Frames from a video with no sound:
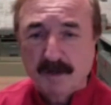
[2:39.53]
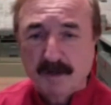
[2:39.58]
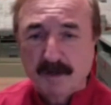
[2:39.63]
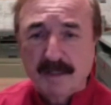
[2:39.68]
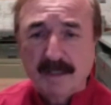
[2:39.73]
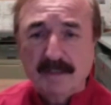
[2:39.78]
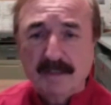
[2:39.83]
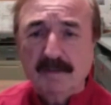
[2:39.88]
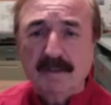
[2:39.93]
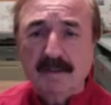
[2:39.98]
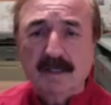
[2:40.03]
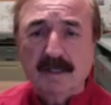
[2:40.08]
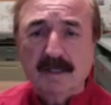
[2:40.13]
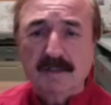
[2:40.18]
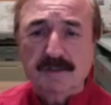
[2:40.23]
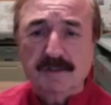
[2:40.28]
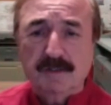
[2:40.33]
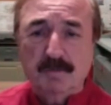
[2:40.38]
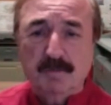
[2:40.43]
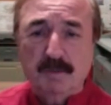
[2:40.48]
all that
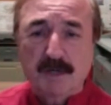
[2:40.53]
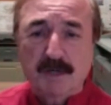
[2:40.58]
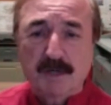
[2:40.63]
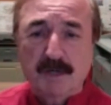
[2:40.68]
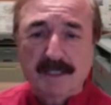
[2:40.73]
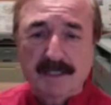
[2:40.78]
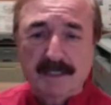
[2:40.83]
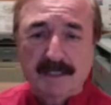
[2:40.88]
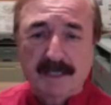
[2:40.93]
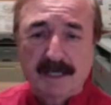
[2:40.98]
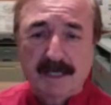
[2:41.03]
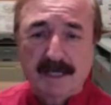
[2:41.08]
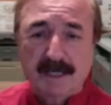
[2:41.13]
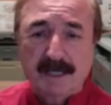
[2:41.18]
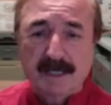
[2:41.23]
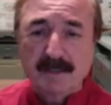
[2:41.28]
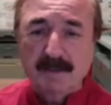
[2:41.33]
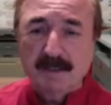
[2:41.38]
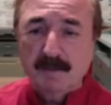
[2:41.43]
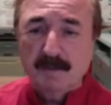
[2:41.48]
kind of stuff, Bradley and
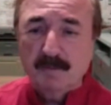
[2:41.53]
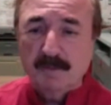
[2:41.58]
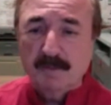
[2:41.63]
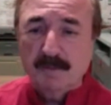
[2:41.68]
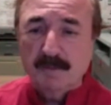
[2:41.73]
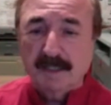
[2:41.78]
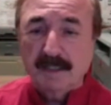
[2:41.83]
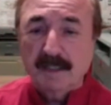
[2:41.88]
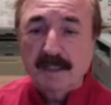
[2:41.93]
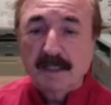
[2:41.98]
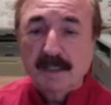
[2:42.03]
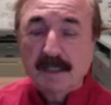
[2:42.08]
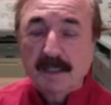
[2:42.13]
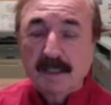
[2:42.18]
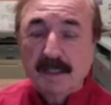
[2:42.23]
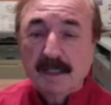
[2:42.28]
Kay Company.